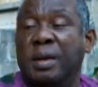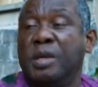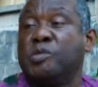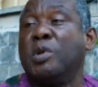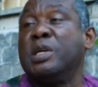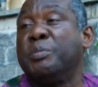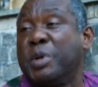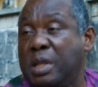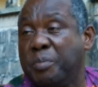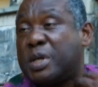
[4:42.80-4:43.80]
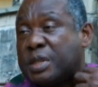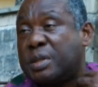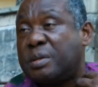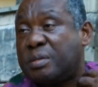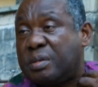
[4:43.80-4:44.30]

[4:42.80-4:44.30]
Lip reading: This one is a better person.